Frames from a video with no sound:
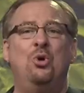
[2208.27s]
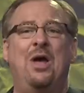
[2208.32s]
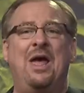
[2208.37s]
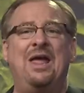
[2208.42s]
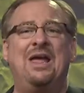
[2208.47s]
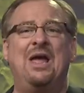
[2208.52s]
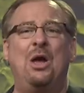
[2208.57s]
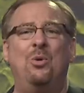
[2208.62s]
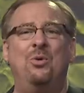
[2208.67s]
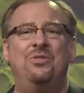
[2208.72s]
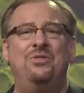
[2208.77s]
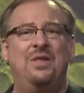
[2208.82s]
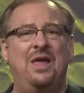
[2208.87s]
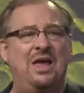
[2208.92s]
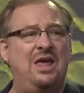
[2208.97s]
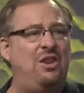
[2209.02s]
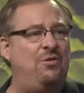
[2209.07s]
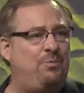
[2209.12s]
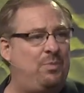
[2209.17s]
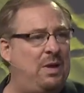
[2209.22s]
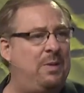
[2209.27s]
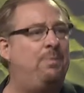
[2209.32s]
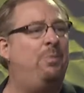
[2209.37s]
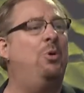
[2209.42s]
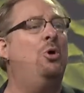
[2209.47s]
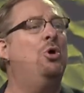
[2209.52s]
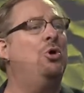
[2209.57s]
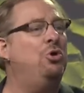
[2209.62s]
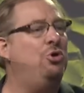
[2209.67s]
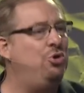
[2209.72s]
You hang out with negative
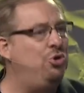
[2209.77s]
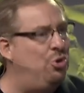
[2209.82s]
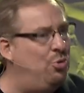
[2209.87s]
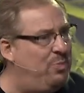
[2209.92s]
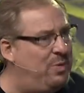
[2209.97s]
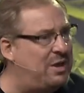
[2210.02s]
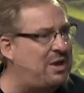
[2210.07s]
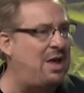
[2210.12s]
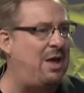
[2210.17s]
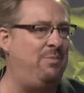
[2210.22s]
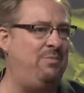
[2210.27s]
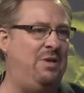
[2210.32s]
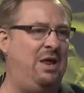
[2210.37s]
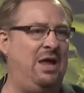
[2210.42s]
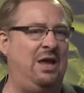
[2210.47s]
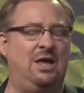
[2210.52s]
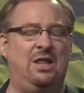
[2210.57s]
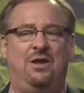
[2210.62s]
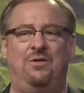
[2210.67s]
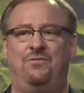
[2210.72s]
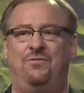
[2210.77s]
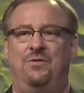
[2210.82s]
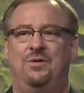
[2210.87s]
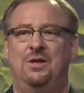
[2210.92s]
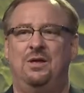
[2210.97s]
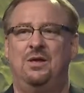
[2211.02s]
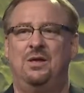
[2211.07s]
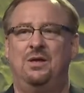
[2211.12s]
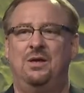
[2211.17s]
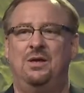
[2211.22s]
people, you become negative.
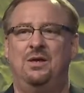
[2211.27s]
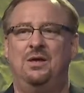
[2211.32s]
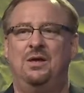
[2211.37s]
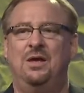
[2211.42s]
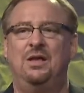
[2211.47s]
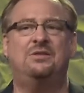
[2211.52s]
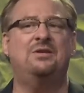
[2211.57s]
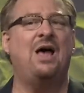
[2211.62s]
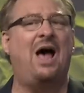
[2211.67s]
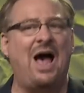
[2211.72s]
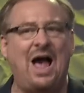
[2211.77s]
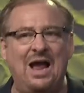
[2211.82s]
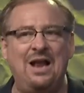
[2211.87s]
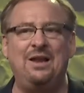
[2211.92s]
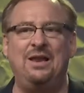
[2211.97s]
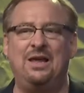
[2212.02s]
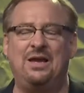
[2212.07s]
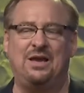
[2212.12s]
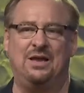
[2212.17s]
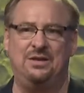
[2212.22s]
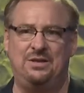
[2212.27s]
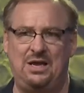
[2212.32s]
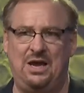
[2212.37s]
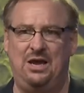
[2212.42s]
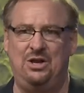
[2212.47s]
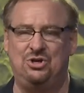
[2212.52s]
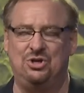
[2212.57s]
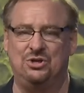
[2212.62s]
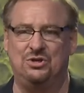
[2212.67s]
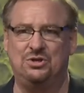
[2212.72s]
It's highly
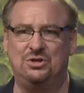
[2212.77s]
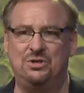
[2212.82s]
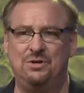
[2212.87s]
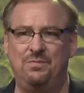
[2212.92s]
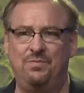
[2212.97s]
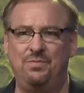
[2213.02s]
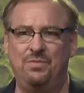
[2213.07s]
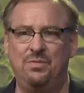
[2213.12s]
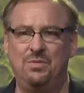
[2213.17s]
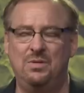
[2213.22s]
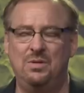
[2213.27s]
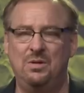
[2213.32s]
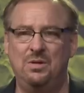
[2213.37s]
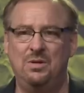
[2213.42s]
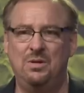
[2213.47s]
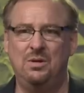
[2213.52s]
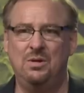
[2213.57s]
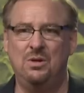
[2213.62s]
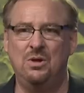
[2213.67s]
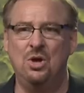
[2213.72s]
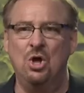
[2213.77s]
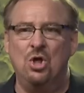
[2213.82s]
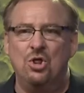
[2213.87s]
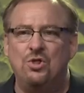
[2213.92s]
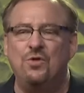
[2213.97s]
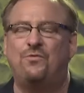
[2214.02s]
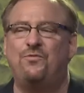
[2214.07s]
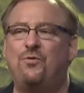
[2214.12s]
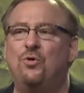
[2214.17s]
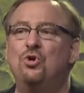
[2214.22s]
contagious.
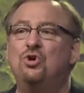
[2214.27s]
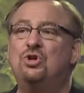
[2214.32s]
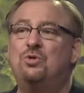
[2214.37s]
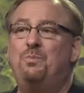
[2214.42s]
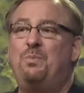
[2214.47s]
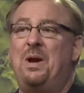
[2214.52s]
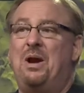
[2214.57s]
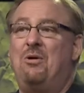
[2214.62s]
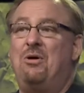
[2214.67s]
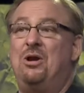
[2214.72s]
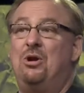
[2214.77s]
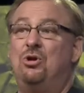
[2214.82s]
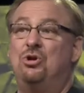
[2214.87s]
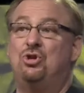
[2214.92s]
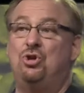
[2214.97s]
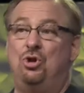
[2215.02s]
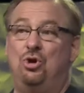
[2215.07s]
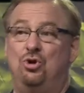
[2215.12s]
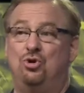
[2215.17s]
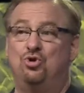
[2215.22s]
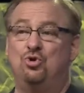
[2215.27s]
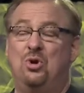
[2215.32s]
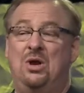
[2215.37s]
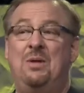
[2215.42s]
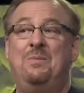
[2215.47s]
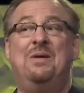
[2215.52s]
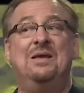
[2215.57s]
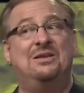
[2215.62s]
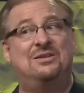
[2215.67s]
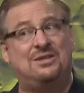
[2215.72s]
The first barrier to your
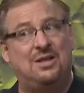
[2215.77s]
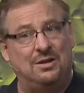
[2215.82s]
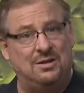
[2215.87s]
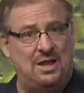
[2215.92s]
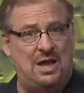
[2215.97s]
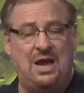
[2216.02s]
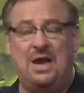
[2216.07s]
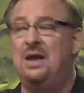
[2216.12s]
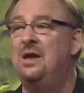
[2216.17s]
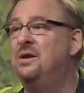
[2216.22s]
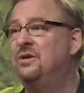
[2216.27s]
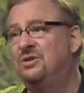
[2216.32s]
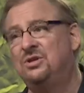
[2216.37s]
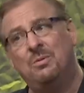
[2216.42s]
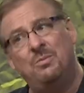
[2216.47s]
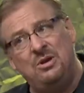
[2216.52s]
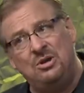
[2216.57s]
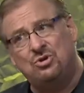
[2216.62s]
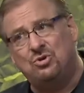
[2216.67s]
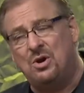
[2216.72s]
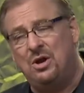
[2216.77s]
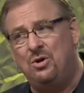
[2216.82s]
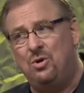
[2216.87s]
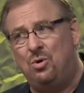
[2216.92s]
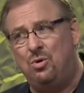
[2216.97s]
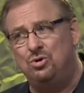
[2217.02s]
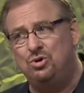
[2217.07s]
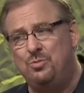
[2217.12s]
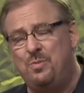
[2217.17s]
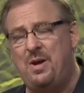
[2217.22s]
dream is delay. Somebody's trying to
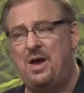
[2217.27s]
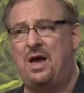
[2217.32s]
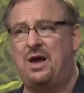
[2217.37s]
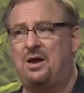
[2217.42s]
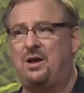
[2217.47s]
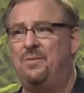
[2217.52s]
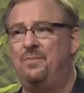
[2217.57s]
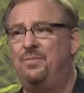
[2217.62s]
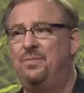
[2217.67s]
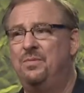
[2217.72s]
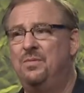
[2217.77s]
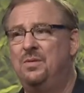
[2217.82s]
hold you back.